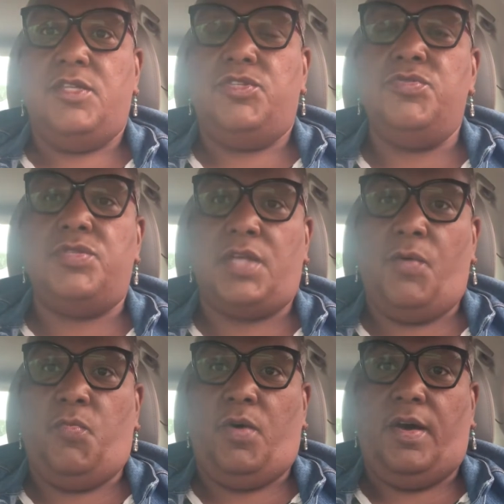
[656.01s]
to
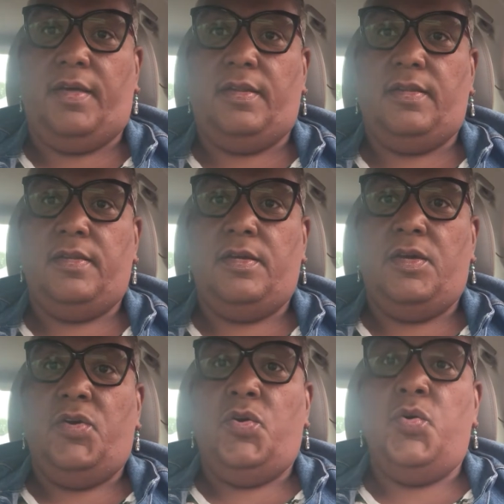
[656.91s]
someone
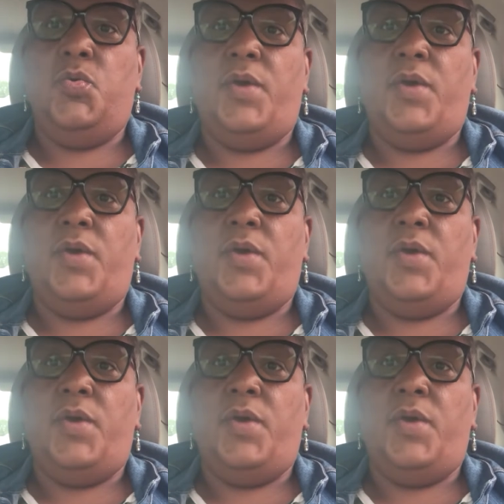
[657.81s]
who